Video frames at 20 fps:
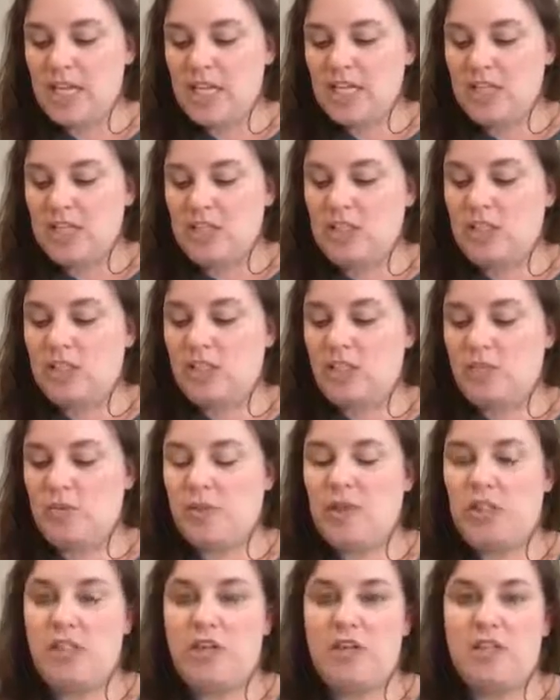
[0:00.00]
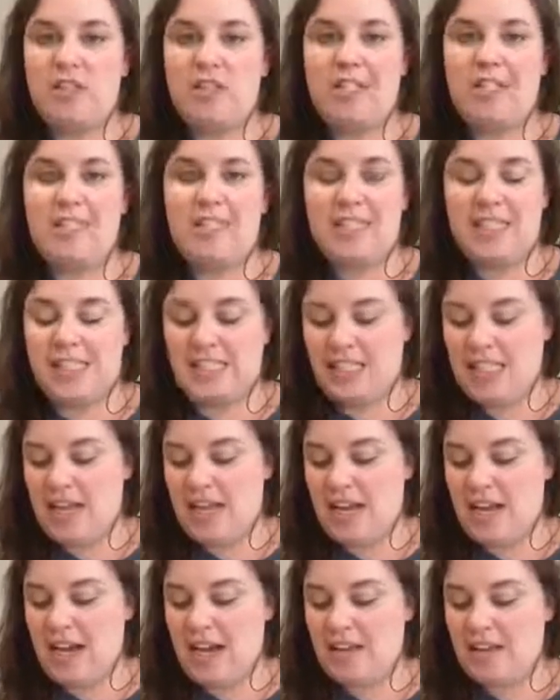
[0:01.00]
Jesus returned to the
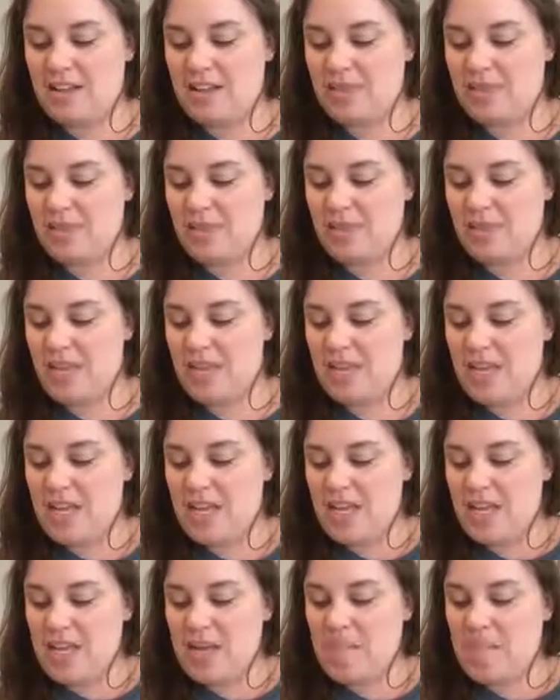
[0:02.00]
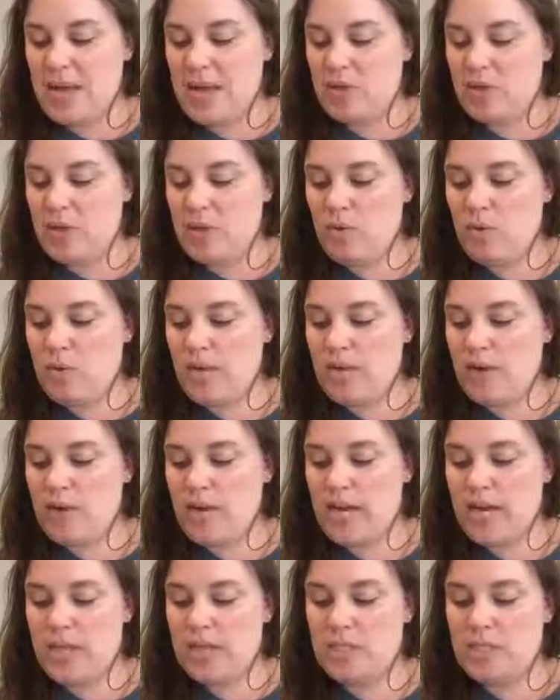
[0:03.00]
synagogue. A man with a withered
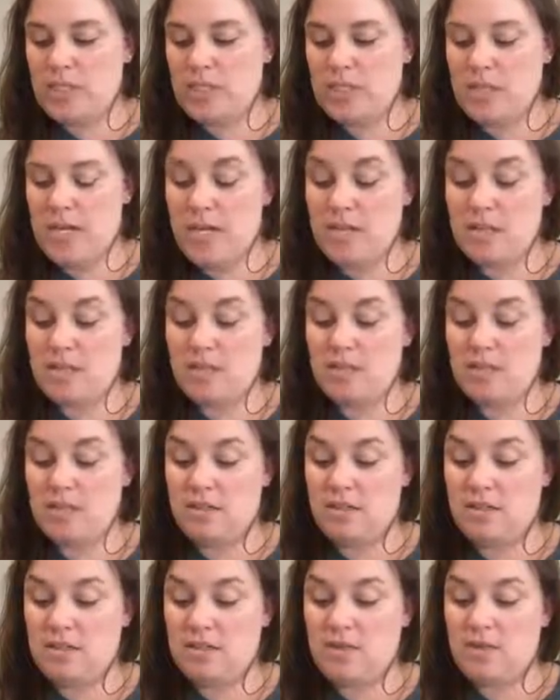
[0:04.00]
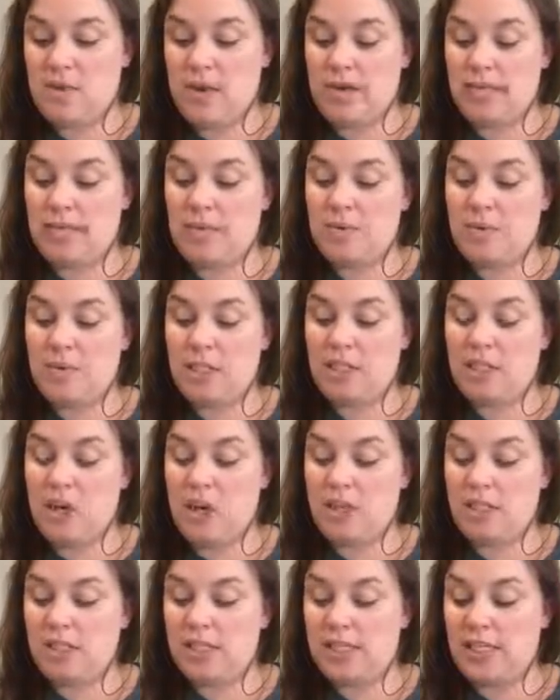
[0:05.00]
hand was there. Wanting to bring
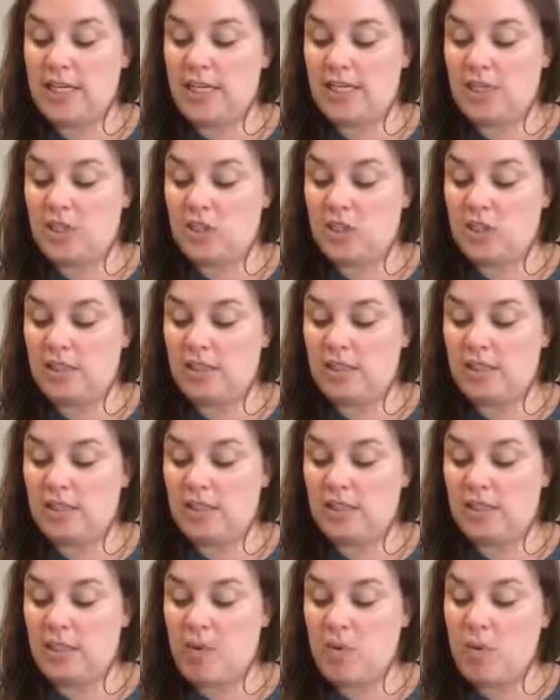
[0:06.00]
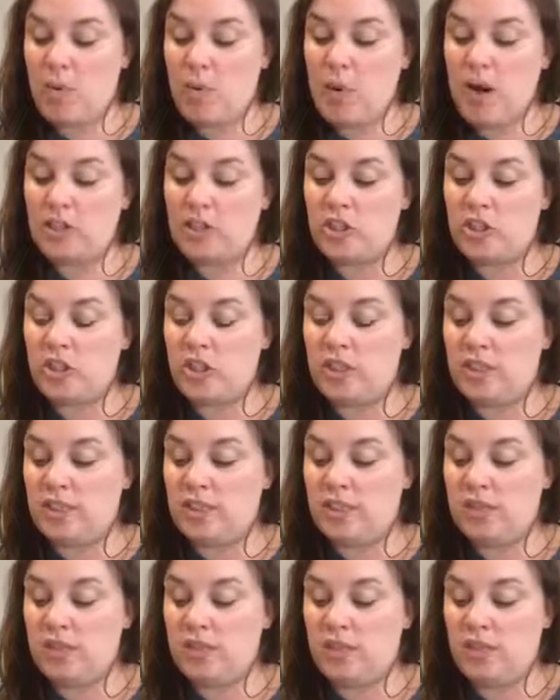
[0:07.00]
charges against Jesus, they were watching
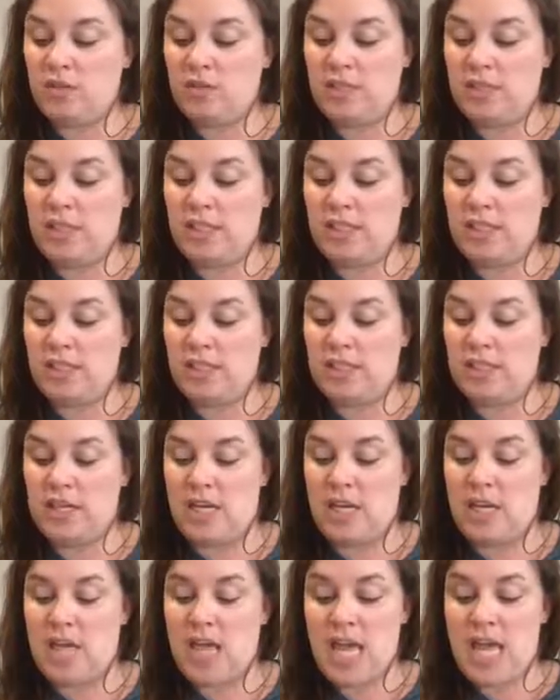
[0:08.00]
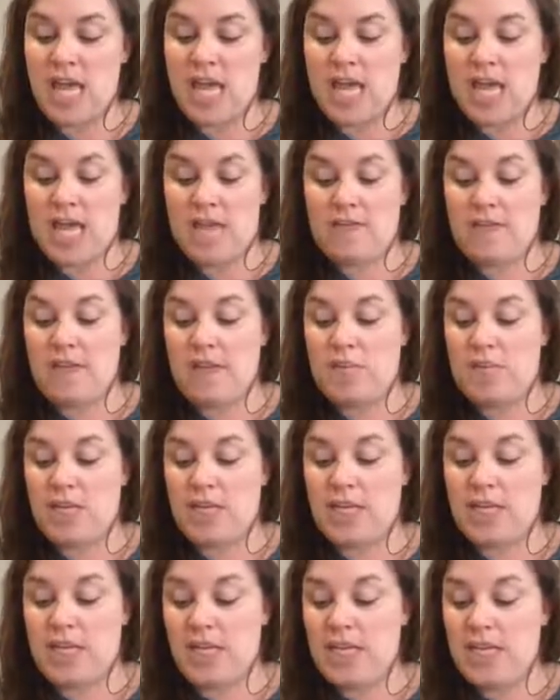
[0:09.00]
Jesus closely to see if he would
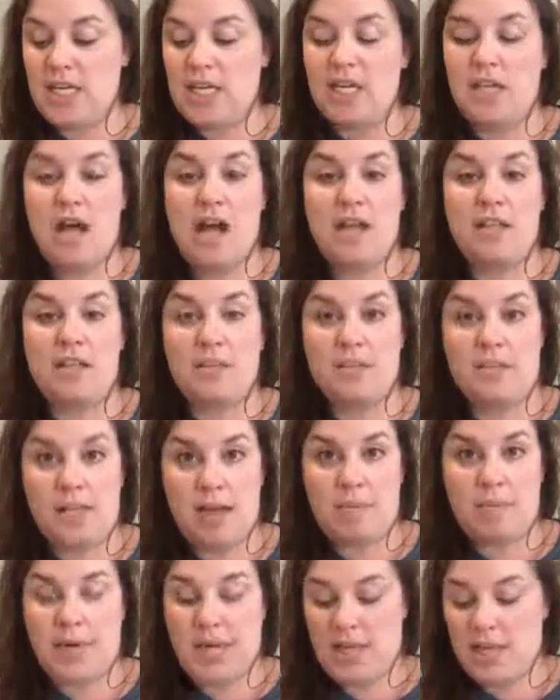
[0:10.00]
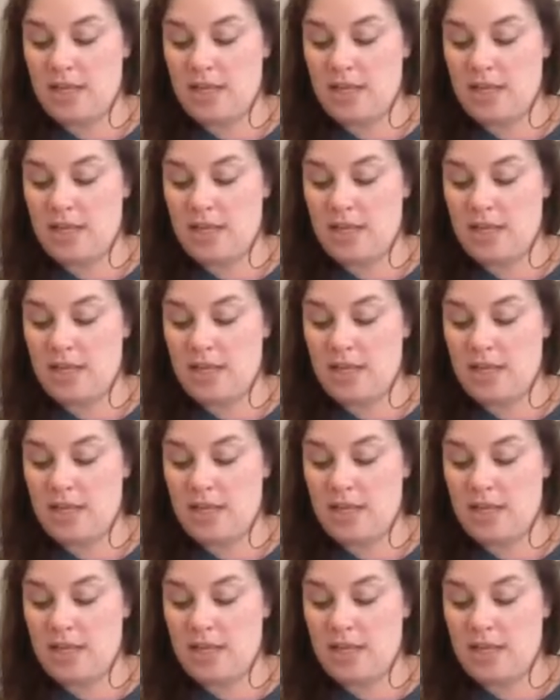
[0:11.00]
heal on the Sabbath.